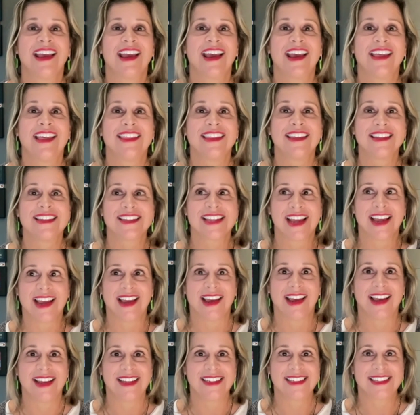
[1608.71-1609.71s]
And then to
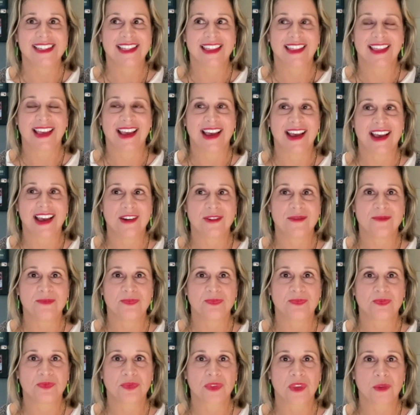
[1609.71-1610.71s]
add to that,
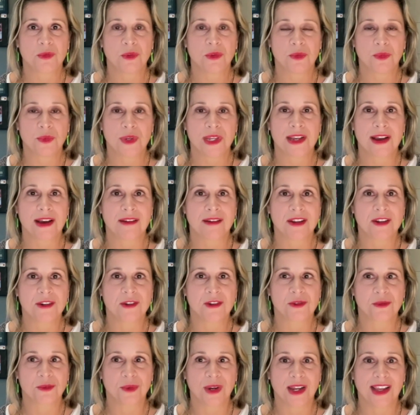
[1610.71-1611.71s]
when we got
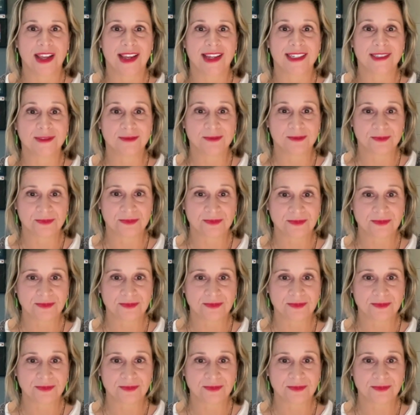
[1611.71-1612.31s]
underway,